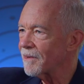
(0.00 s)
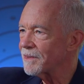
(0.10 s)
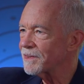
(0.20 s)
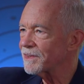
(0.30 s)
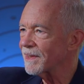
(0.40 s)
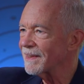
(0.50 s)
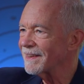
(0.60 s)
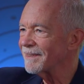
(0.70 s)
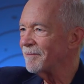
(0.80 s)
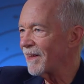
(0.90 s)
current
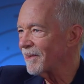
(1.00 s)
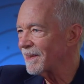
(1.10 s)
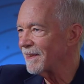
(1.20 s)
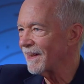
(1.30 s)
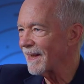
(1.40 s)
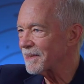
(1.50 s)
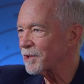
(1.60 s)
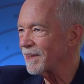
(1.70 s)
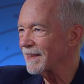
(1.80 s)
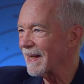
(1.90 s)
uh, American
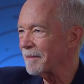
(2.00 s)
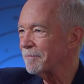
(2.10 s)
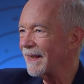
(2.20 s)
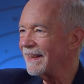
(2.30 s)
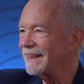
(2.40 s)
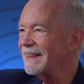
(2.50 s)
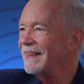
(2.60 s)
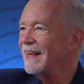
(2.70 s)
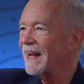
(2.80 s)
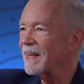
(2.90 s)
election campaign
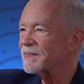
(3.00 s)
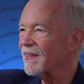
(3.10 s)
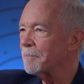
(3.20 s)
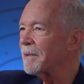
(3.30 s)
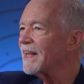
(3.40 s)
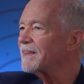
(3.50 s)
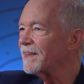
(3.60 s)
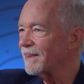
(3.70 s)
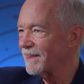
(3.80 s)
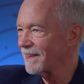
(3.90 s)
has
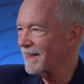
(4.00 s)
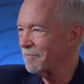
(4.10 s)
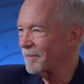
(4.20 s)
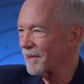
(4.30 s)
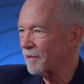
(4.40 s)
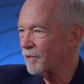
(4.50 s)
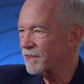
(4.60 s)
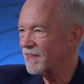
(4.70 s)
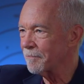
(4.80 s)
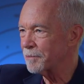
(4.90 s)
upended a number of
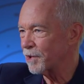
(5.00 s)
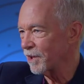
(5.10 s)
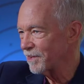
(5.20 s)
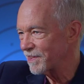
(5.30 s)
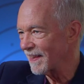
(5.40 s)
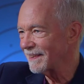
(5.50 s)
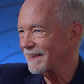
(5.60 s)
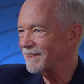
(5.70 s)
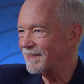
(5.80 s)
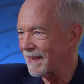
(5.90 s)
assumptions, at
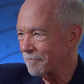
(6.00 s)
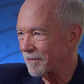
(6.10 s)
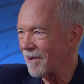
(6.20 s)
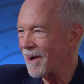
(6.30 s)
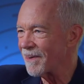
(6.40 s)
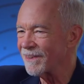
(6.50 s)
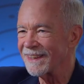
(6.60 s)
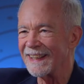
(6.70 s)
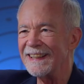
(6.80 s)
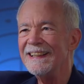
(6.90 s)
least
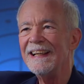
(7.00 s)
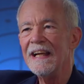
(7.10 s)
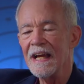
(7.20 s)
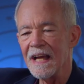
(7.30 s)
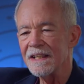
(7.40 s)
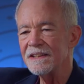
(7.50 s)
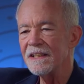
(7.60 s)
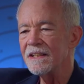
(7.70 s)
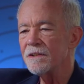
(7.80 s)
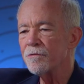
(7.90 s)
temporarily, and
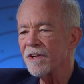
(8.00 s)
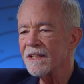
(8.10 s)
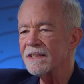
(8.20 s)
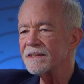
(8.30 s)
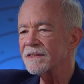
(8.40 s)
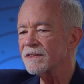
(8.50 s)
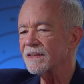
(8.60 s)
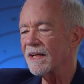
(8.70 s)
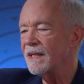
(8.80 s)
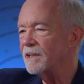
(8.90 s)
invites
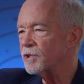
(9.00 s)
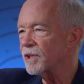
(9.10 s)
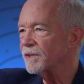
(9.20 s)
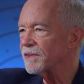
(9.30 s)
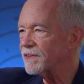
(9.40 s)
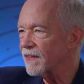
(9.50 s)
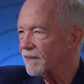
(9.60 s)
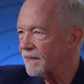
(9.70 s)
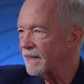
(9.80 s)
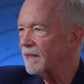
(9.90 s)
Asians to
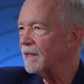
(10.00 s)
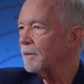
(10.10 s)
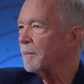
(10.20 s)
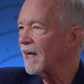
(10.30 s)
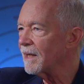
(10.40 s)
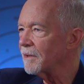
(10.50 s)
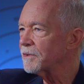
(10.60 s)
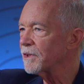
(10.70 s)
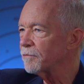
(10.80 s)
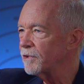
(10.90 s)
think
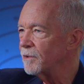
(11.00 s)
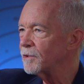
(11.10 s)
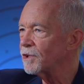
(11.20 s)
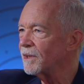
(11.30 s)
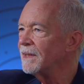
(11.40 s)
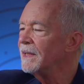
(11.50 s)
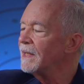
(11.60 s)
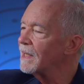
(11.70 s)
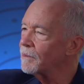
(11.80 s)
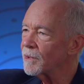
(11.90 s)
about a future
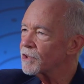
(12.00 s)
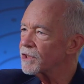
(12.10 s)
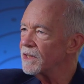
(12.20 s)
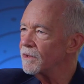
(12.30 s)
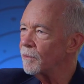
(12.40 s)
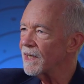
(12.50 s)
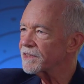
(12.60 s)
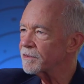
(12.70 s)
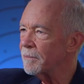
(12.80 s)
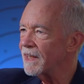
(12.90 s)
in which the U
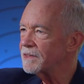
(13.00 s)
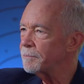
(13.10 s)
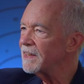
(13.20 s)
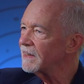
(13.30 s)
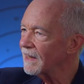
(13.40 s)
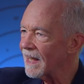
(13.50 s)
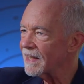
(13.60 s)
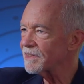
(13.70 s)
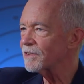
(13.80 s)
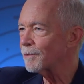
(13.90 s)
S might be
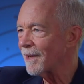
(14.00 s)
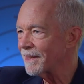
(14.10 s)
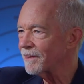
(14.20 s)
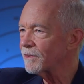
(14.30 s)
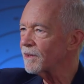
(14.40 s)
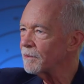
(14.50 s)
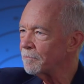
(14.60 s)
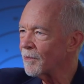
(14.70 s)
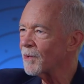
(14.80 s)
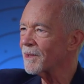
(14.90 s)
less rather than
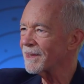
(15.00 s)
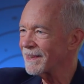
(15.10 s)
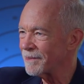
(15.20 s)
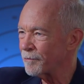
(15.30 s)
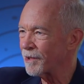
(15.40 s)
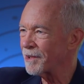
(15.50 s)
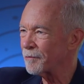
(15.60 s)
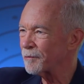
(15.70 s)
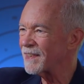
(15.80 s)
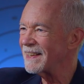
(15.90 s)
more
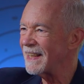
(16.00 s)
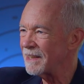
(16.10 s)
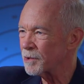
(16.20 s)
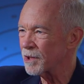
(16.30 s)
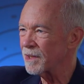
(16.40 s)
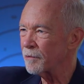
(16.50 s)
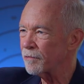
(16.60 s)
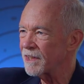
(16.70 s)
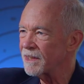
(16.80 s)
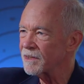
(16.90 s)
involved in Asian
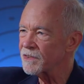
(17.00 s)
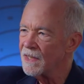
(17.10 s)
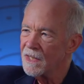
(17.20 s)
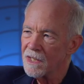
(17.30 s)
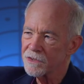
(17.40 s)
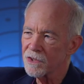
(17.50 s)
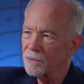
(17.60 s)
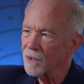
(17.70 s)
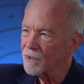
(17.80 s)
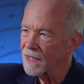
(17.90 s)
affairs. So
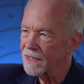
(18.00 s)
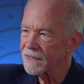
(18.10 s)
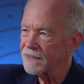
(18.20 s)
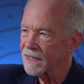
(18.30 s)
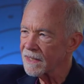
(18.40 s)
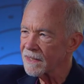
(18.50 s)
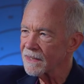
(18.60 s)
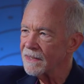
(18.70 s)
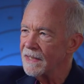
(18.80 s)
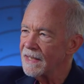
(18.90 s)
Rohan,
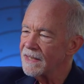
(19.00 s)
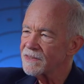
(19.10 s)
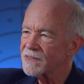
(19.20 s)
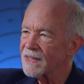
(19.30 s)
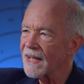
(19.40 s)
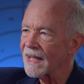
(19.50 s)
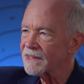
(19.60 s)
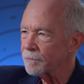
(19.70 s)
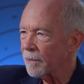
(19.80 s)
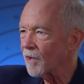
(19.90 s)
uh, is
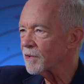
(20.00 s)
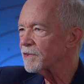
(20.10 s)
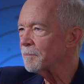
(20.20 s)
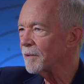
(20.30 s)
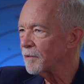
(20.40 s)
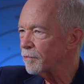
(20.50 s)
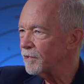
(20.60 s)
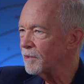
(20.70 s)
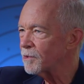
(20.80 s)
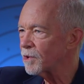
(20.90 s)
that possible
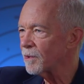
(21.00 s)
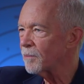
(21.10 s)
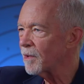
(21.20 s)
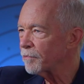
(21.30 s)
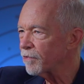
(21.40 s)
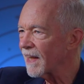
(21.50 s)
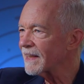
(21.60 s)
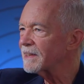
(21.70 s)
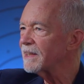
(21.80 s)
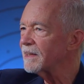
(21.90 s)
future
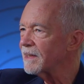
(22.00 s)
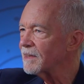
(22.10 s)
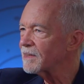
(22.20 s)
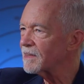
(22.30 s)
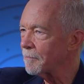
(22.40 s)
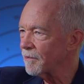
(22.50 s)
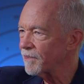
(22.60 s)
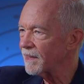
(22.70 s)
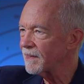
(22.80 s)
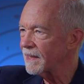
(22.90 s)
reflected in some of
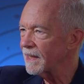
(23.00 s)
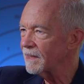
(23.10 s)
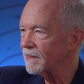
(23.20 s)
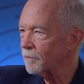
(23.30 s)
the thinking